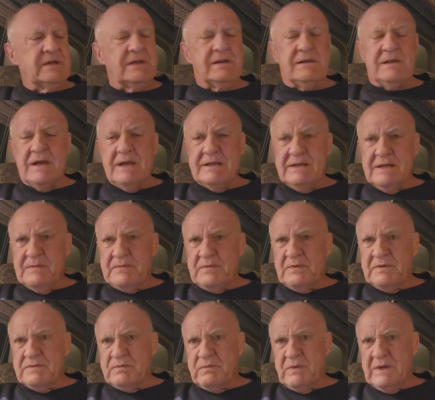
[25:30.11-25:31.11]
to line up
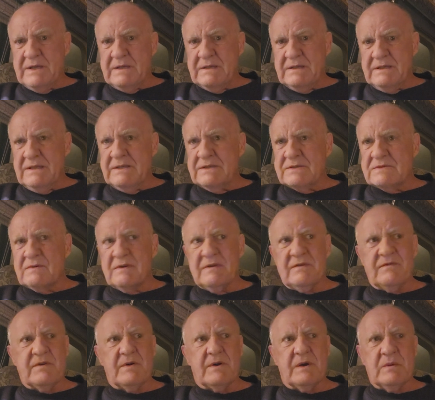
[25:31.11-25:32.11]
with Awakening
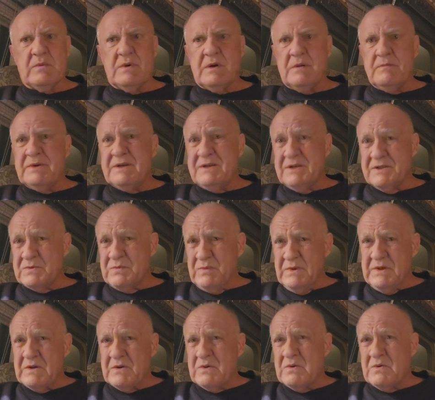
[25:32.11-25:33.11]
Israel very well, because
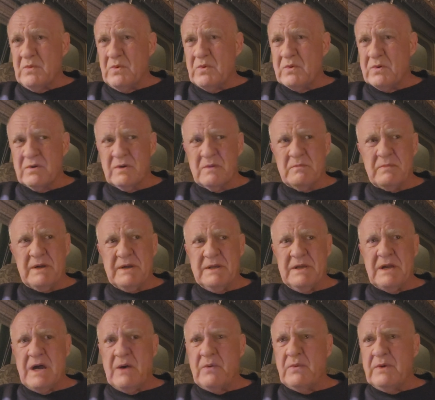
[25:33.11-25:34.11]
we are ordered by
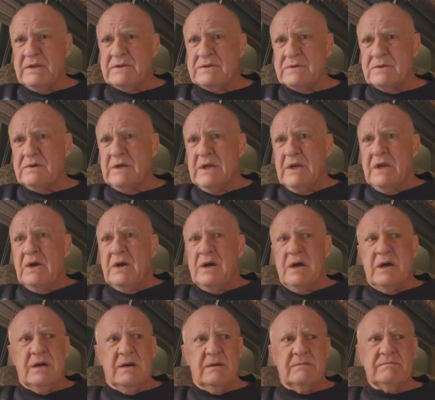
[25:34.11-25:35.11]
Yahweh to
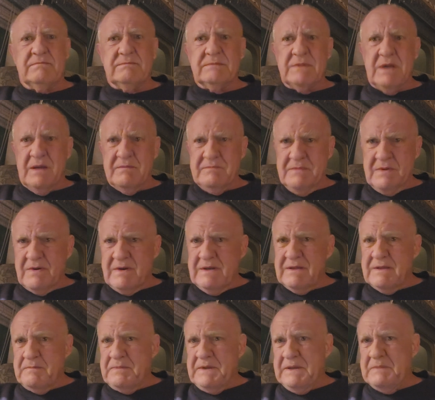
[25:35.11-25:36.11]
not
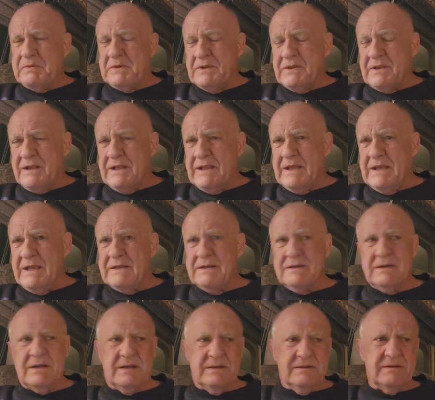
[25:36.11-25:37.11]
marry the people of the land
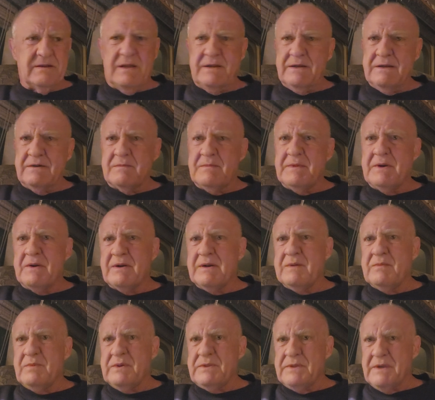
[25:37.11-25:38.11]
and not
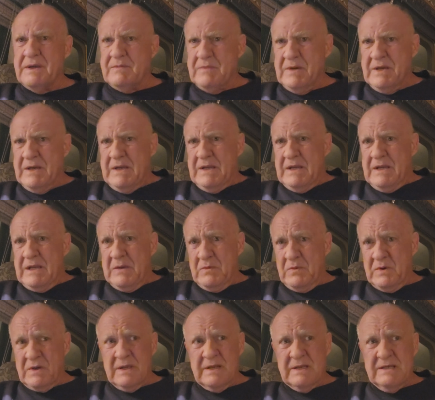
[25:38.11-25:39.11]
intermarry with them.
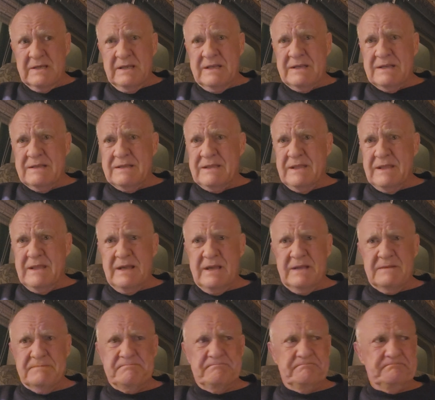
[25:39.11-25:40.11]
And we're going to get into
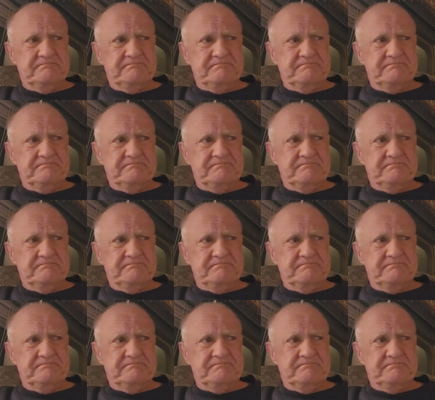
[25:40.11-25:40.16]
that.